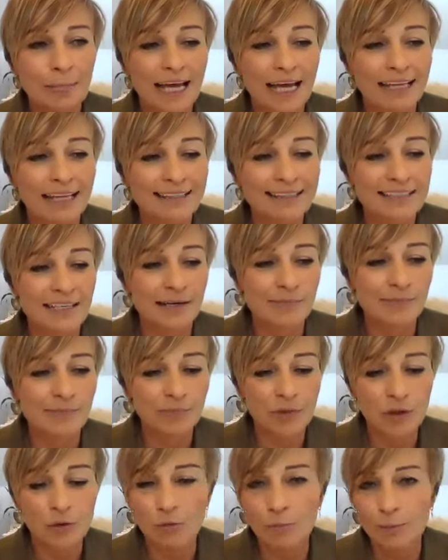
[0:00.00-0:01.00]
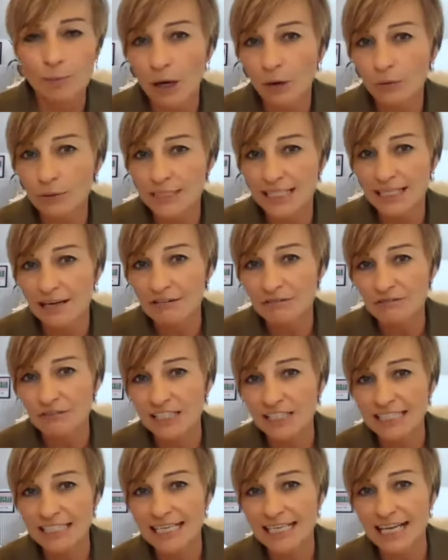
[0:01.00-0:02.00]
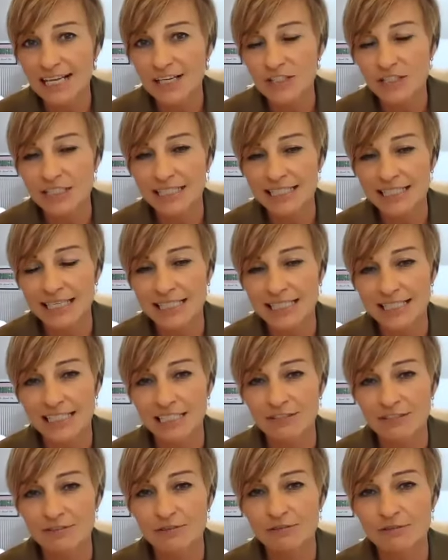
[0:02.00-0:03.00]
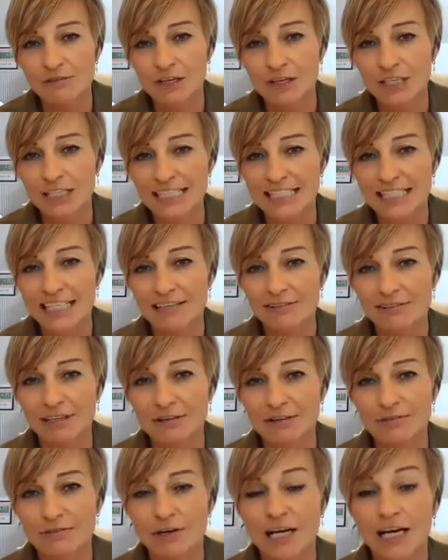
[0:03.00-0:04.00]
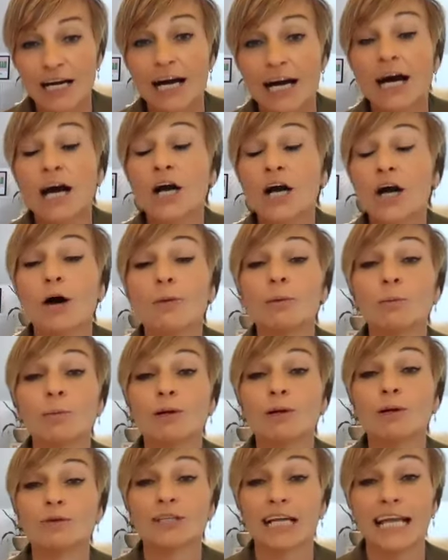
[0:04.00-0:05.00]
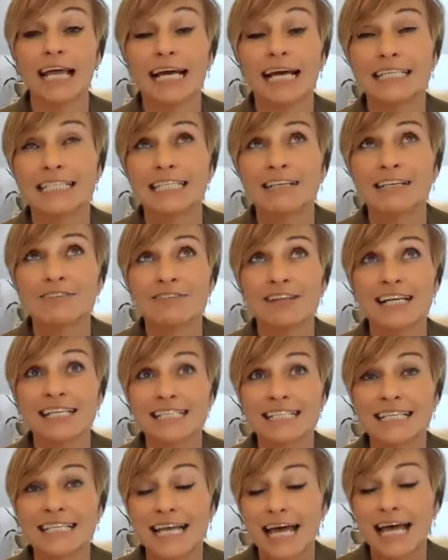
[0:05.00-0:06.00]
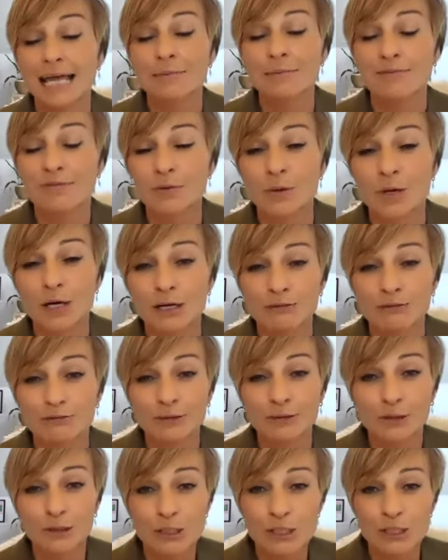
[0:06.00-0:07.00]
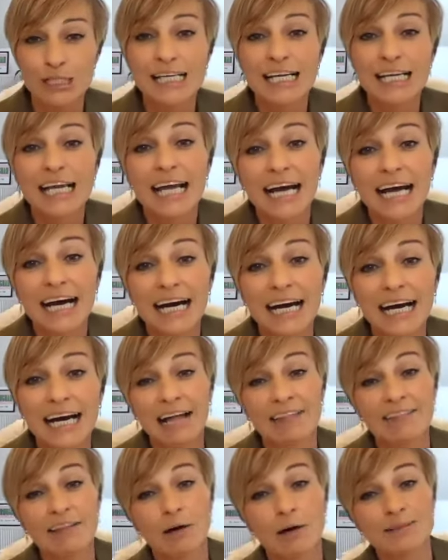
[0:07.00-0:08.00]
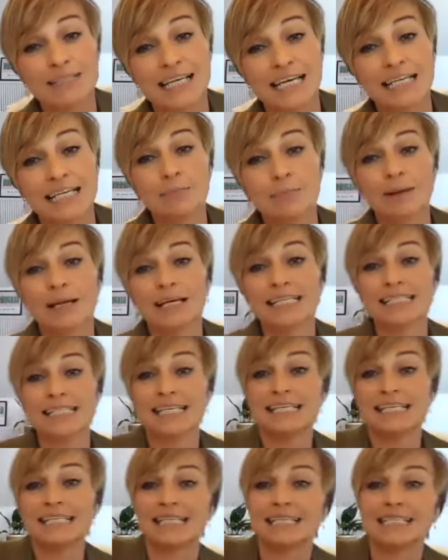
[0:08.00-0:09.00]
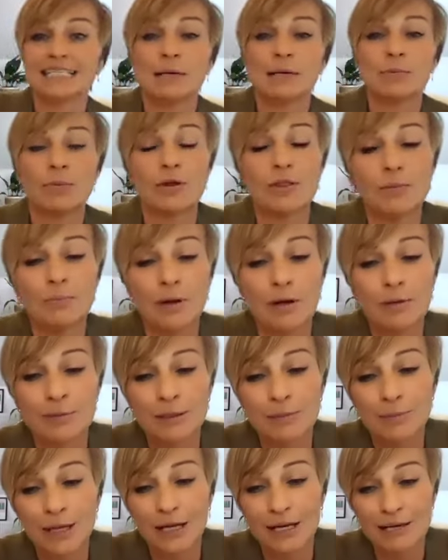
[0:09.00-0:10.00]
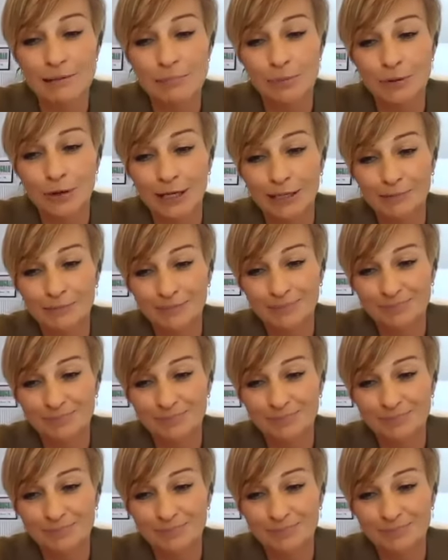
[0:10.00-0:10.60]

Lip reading: And we'll be holding our first selection centres for volunteering for our Commonwealth Collective. That's the name of the workforce. And that'll be taking place in September at the Birmingham Library.